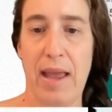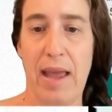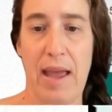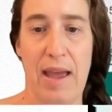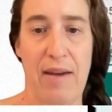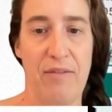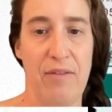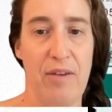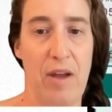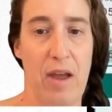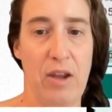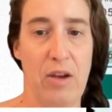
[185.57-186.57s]
if
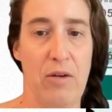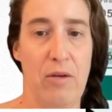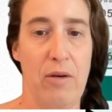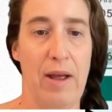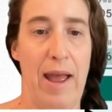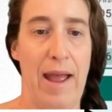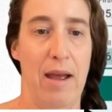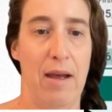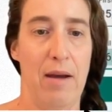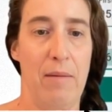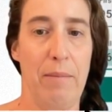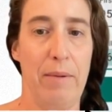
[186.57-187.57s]
you
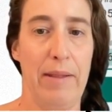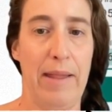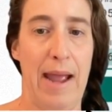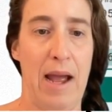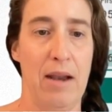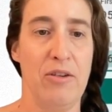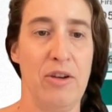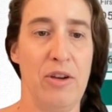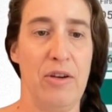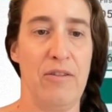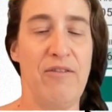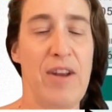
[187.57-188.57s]
plan
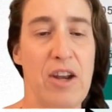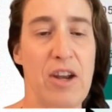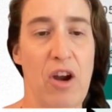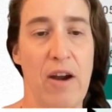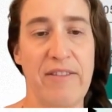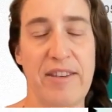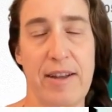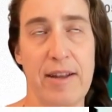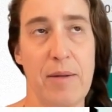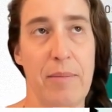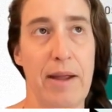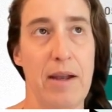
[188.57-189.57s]
to finish harvesting
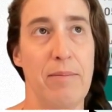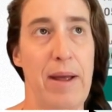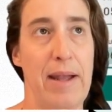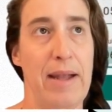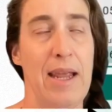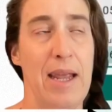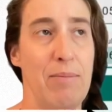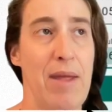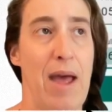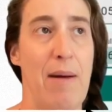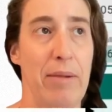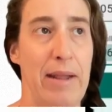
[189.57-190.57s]
the plant but keep
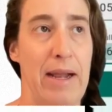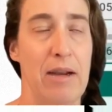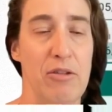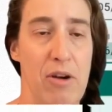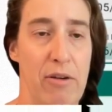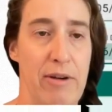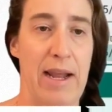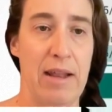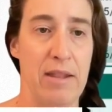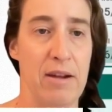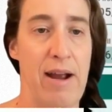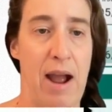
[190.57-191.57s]
that plant growing in
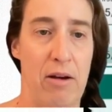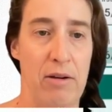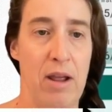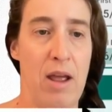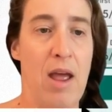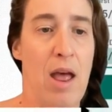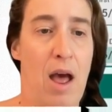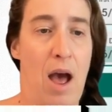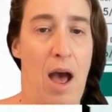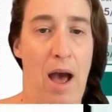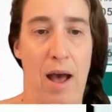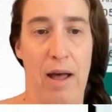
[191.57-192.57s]
the ground,
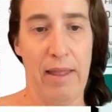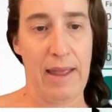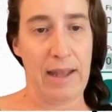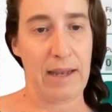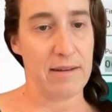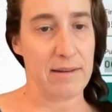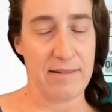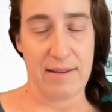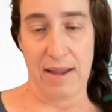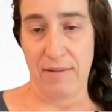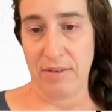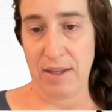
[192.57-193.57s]
like to
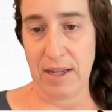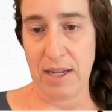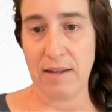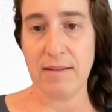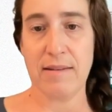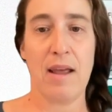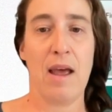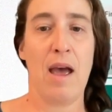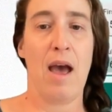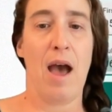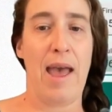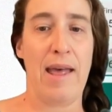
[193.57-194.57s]
save seeds.
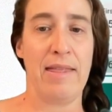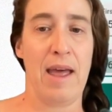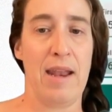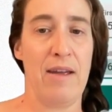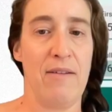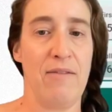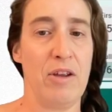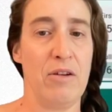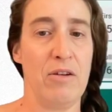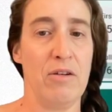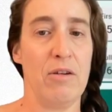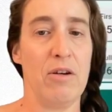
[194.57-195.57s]
And then if
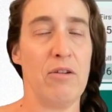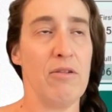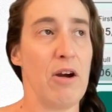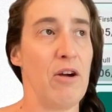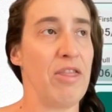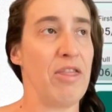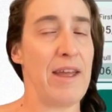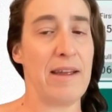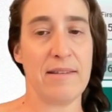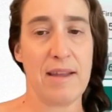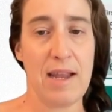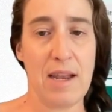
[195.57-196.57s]
you grow
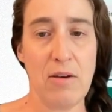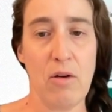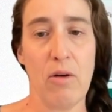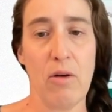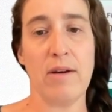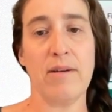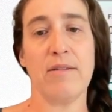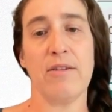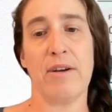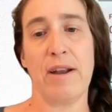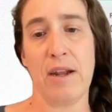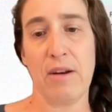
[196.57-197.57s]
things indoors or
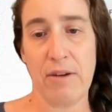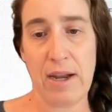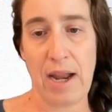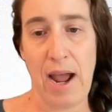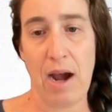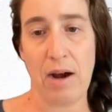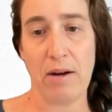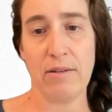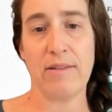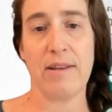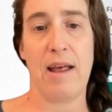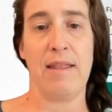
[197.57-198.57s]
in a
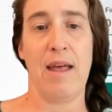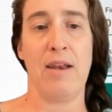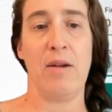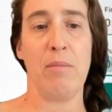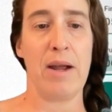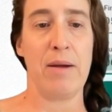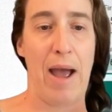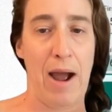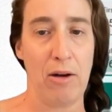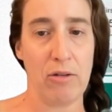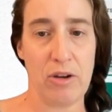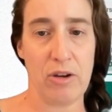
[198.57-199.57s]
greenhouse and then you bring them
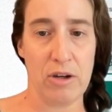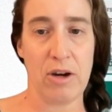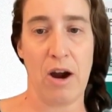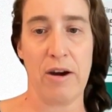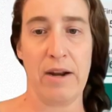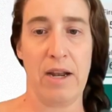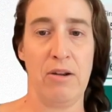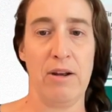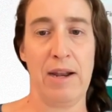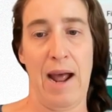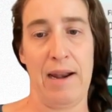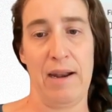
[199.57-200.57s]
out to your garden, you
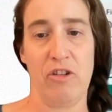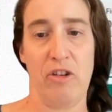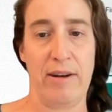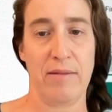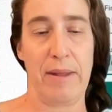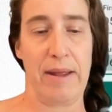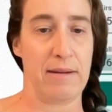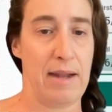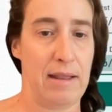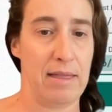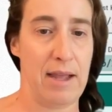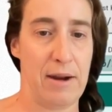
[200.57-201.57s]
can add a transplant
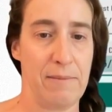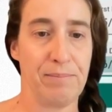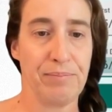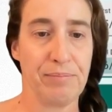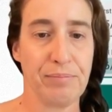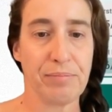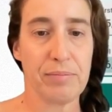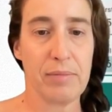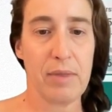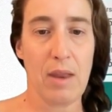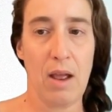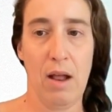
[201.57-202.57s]
date there.
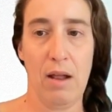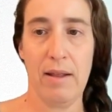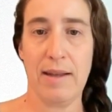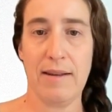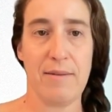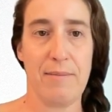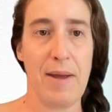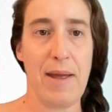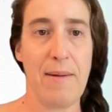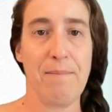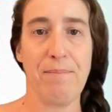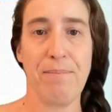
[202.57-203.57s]
I'll hit
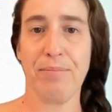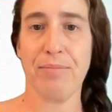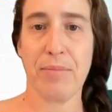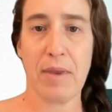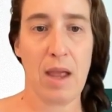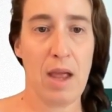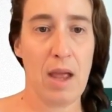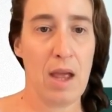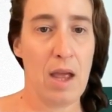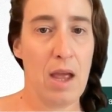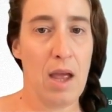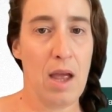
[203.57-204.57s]
submit.
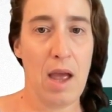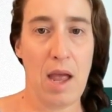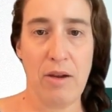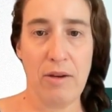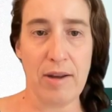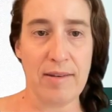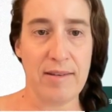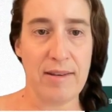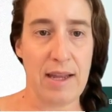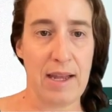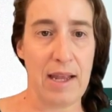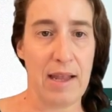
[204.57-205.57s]
And you can
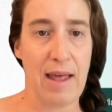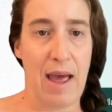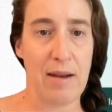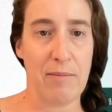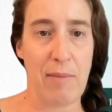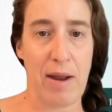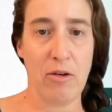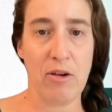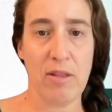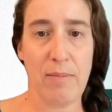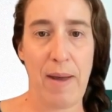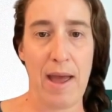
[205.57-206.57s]
see that in my
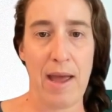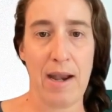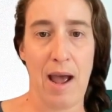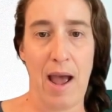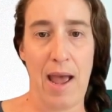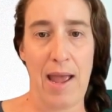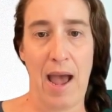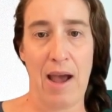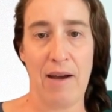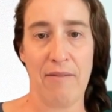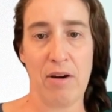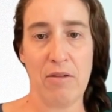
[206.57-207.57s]
north bed, I
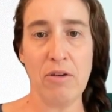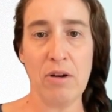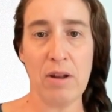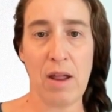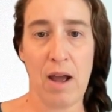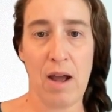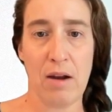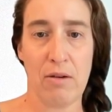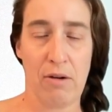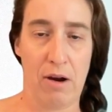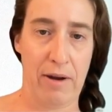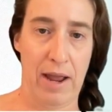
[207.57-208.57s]
have arugula
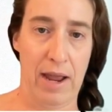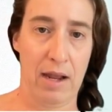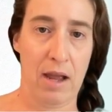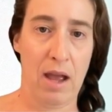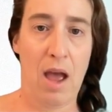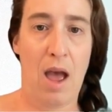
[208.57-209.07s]
growing